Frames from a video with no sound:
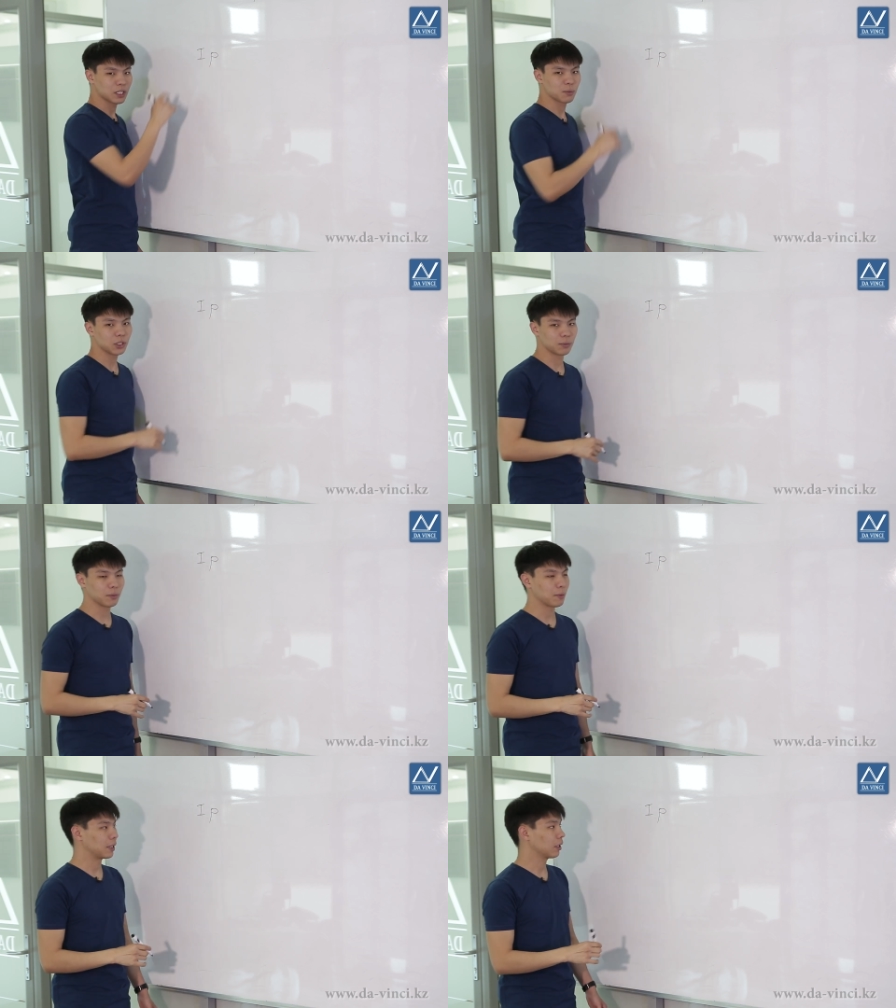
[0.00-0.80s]
Let's
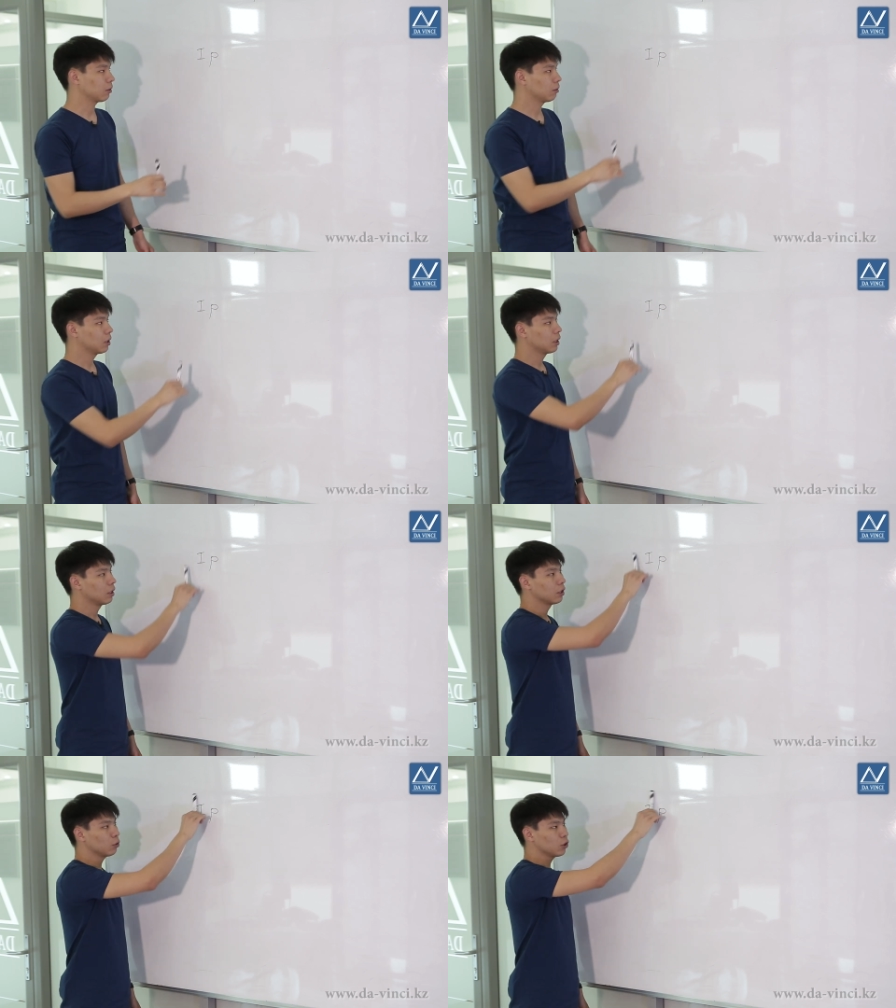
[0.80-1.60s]
take a look at them
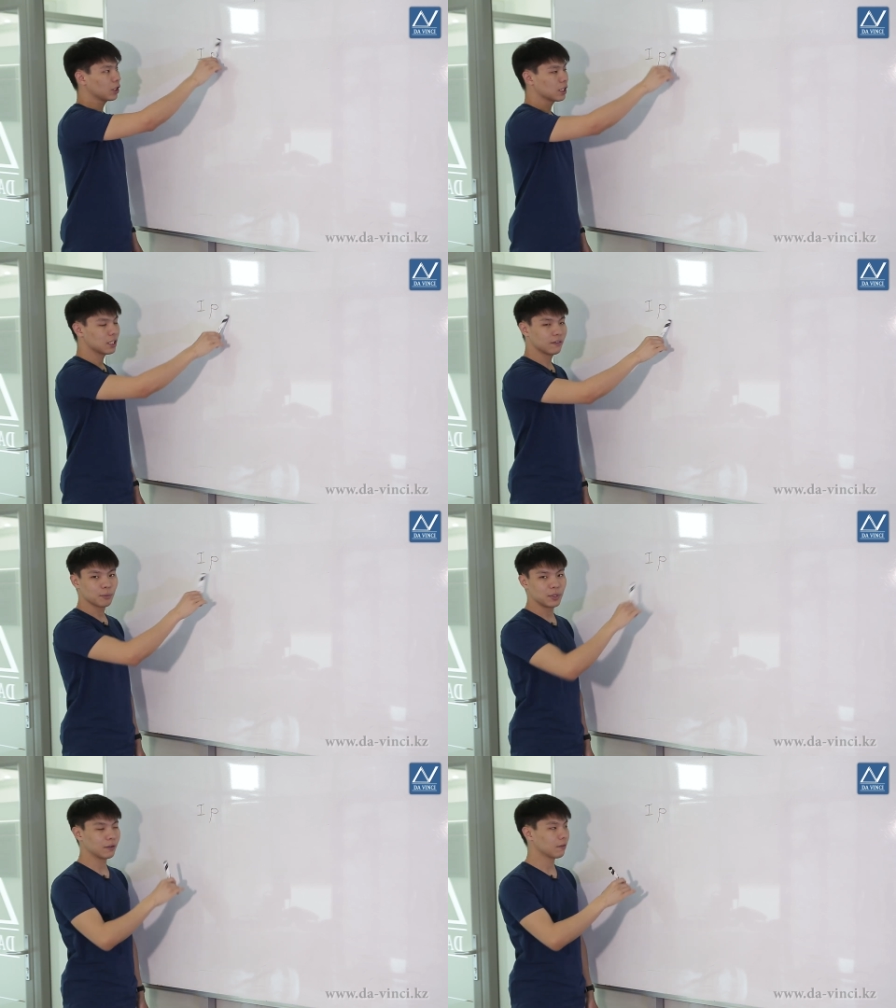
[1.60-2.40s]
in order.
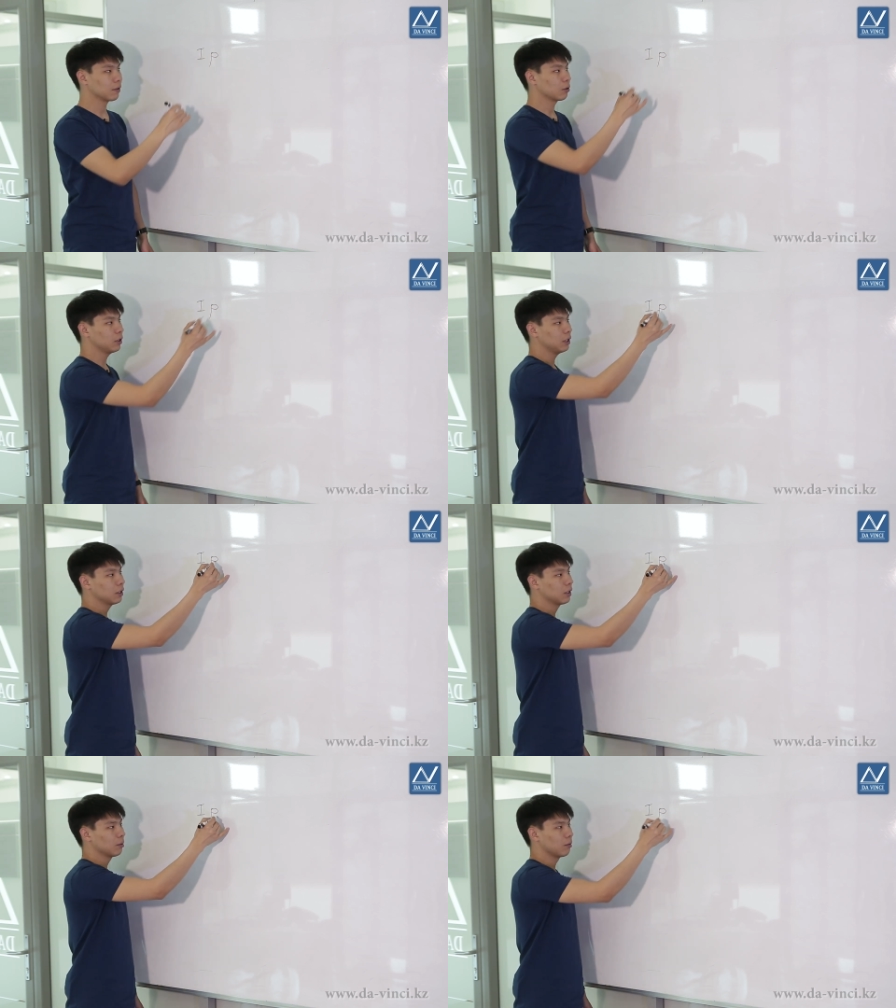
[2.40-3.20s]
Discontinuity points
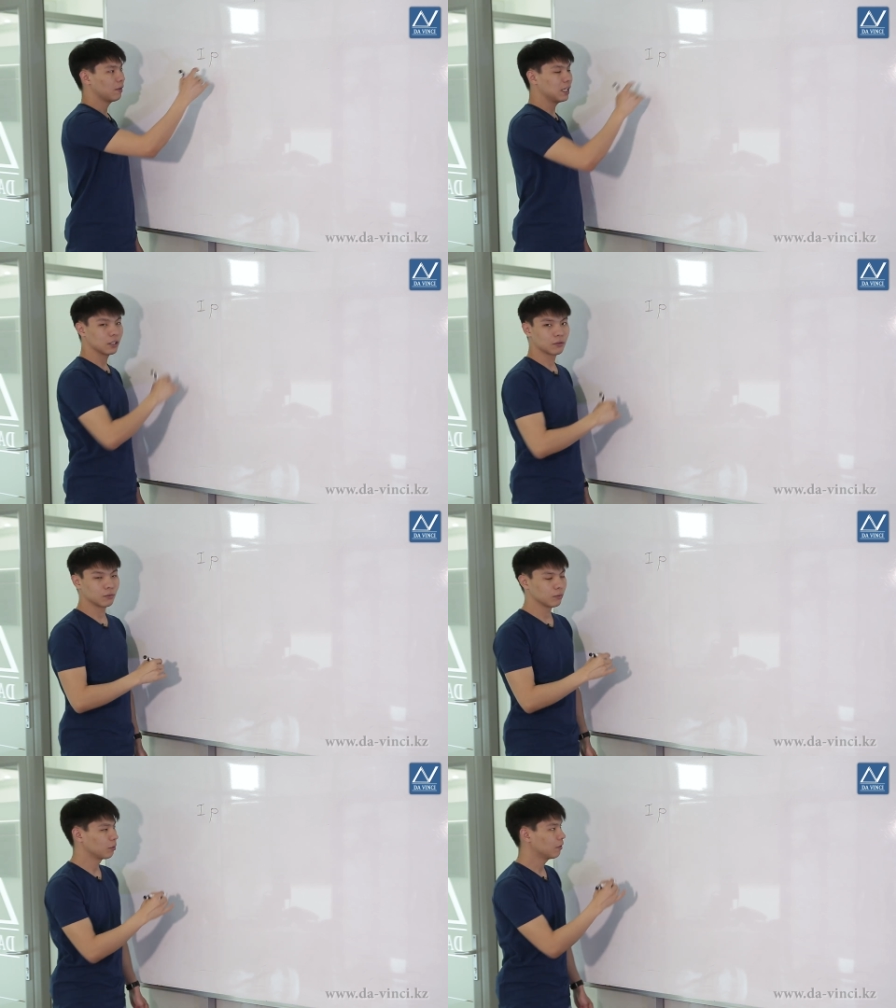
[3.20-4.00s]
of the first kind
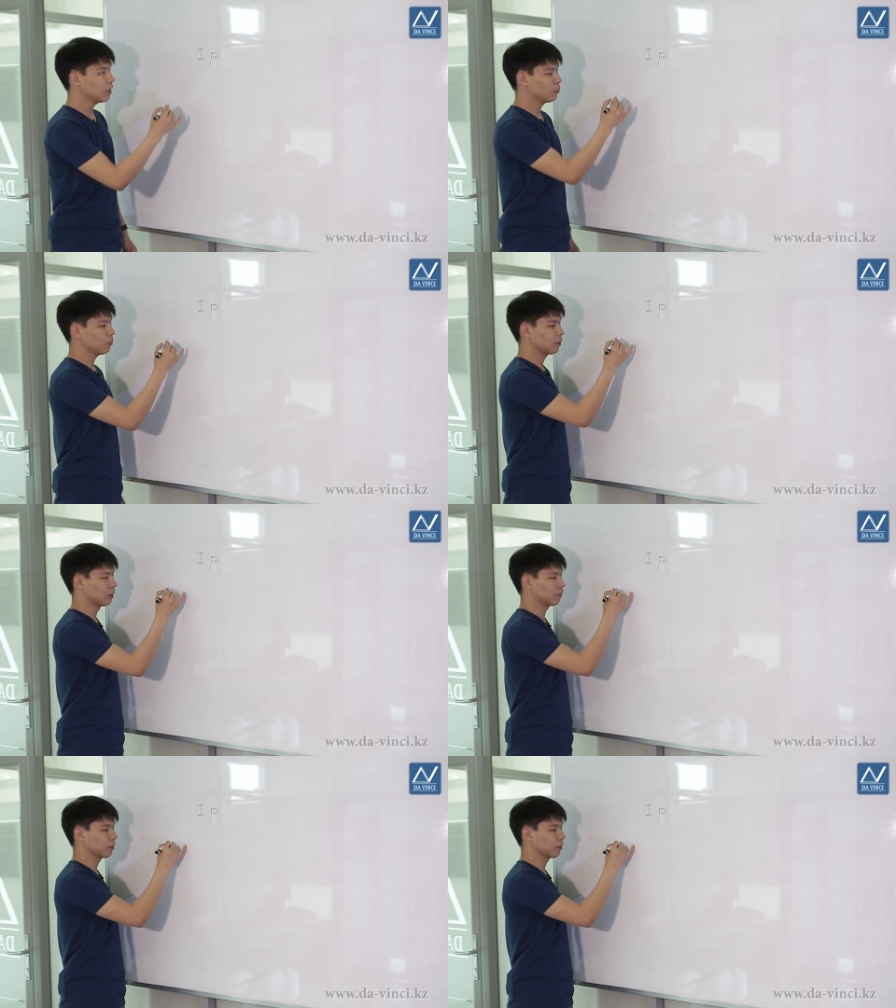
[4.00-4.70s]
are two types.